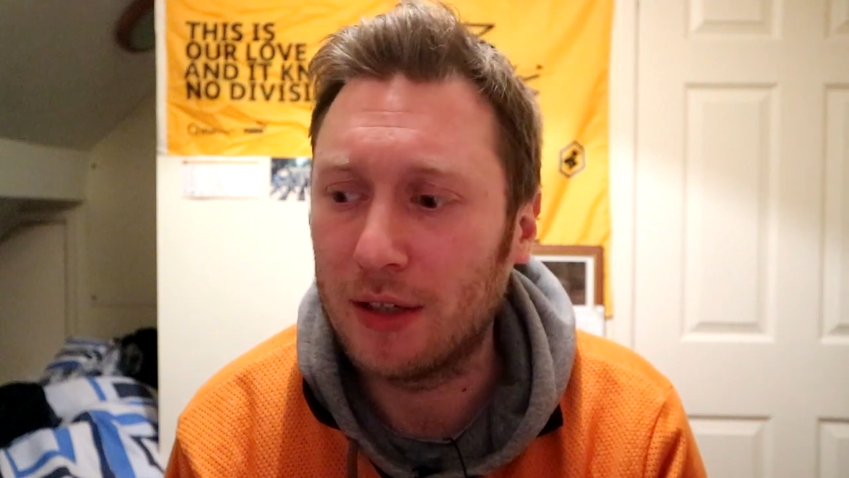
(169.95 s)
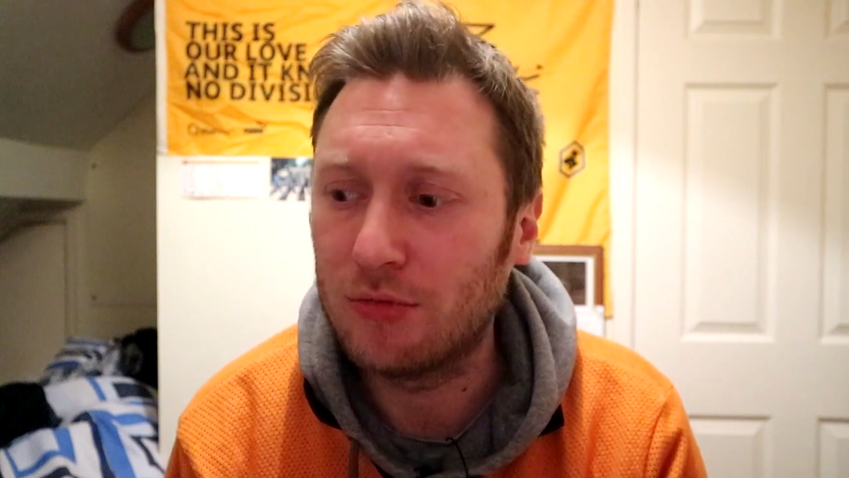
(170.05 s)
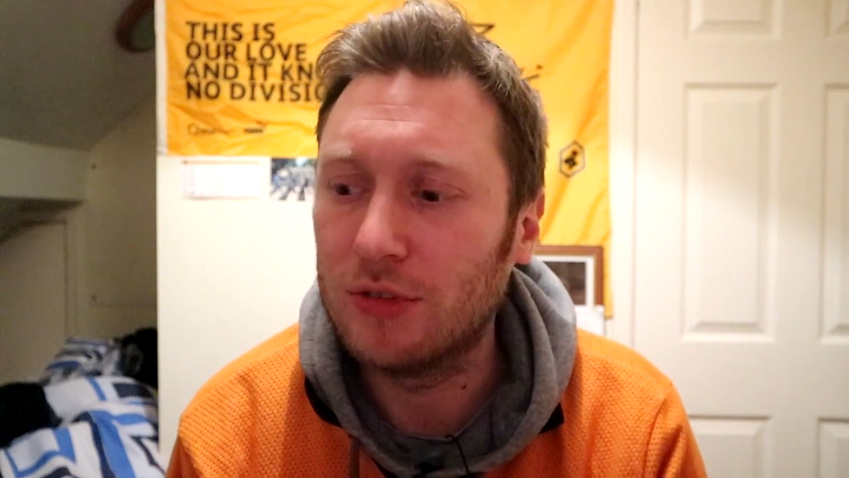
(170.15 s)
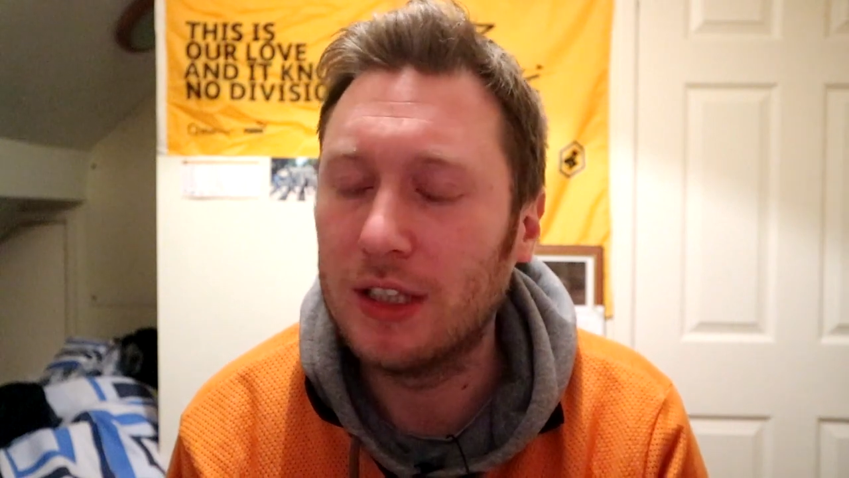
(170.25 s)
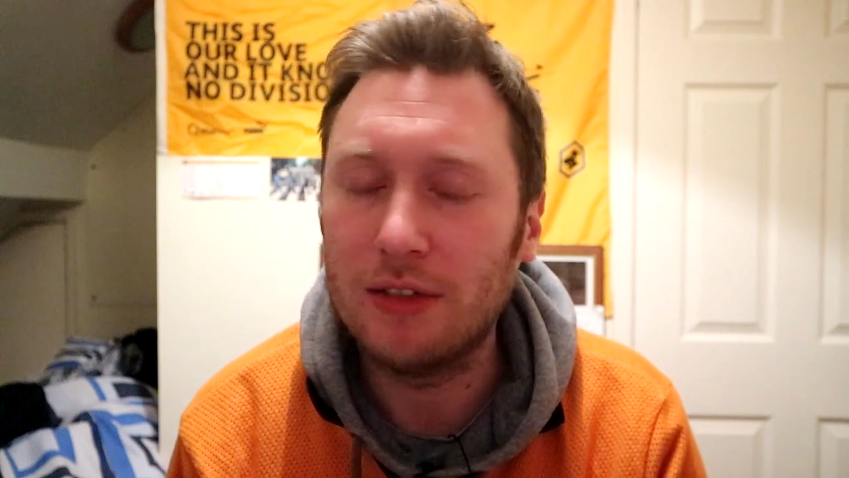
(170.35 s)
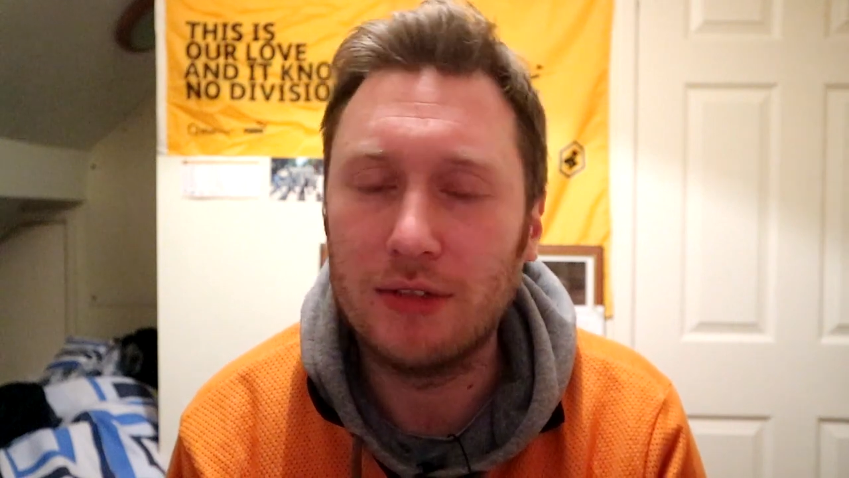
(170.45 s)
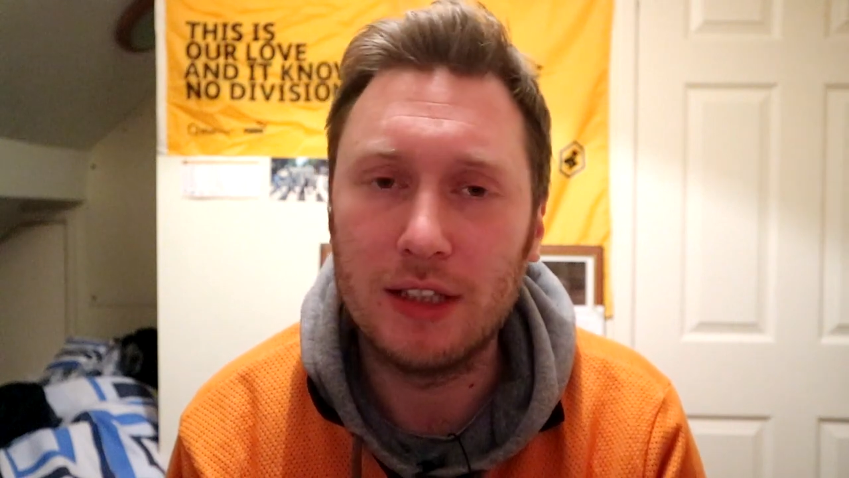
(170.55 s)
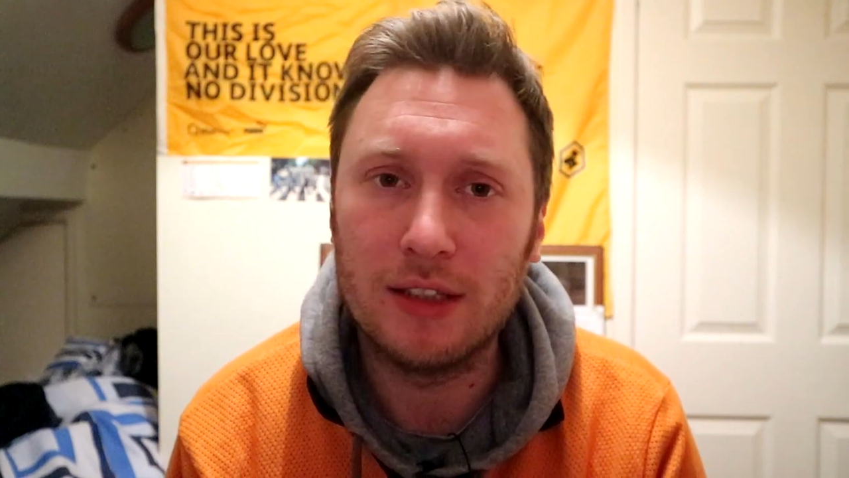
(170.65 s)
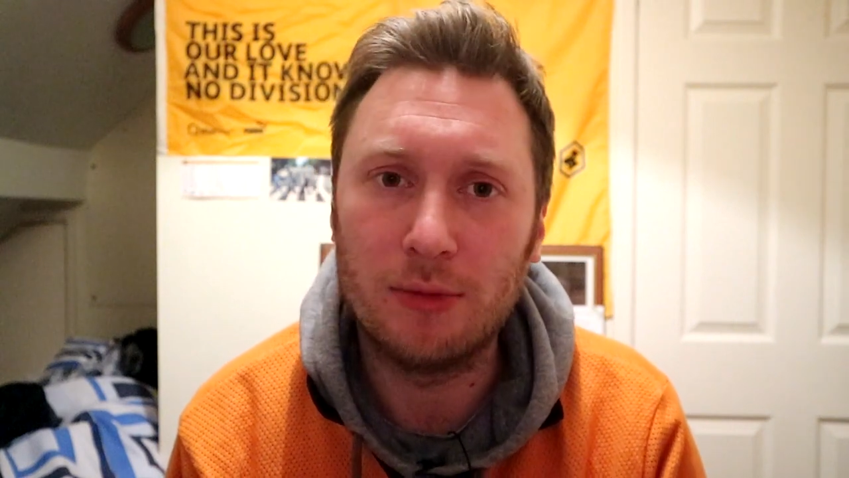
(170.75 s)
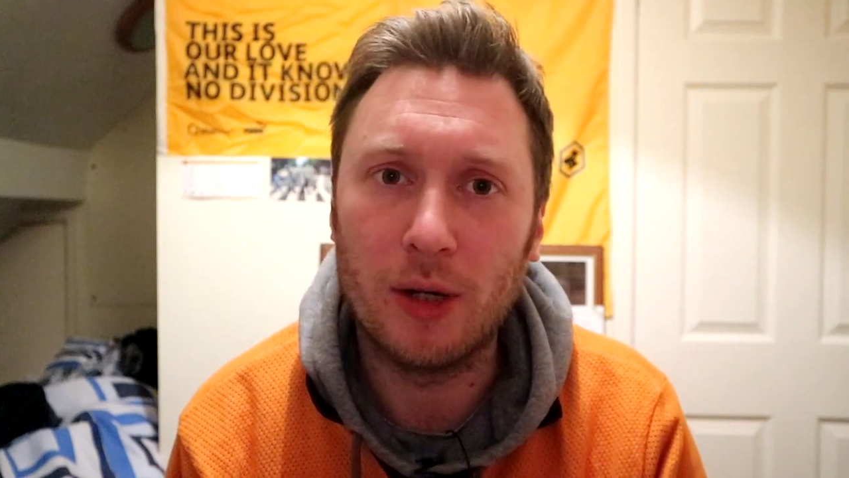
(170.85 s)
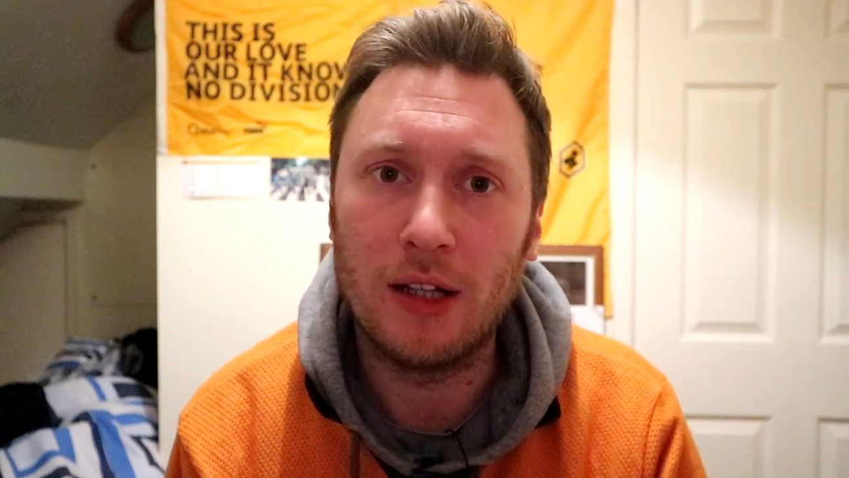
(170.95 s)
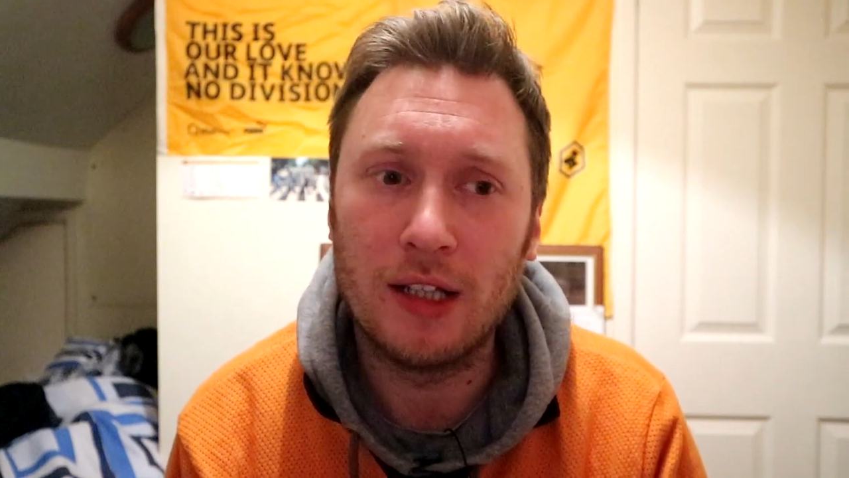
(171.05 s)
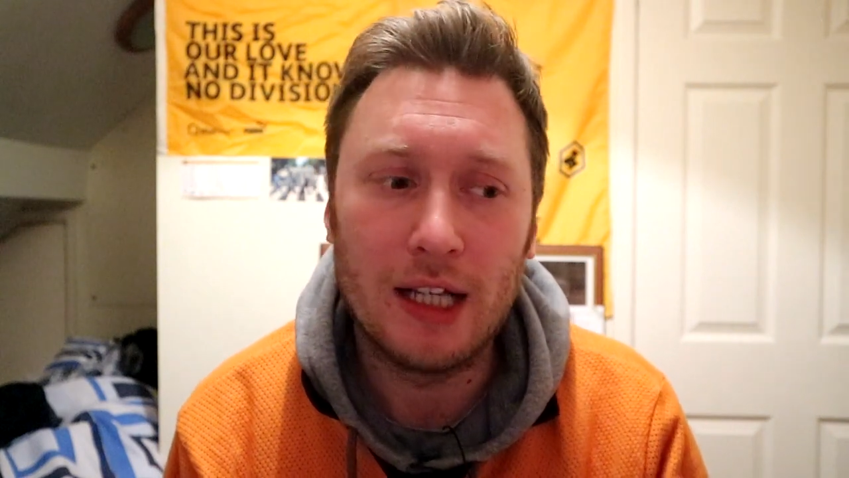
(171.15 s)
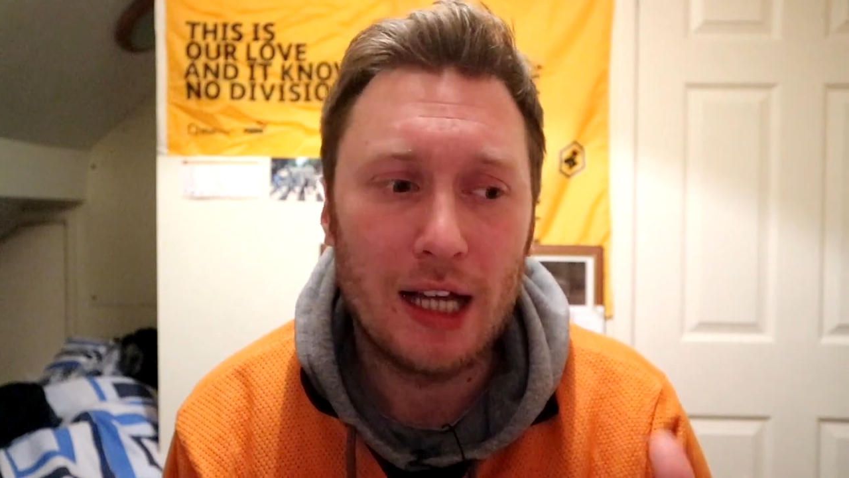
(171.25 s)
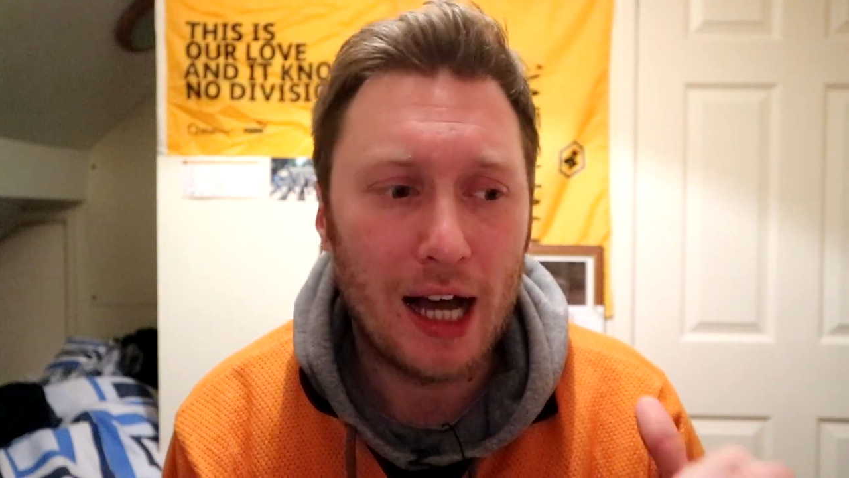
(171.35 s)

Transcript: They really, really did well.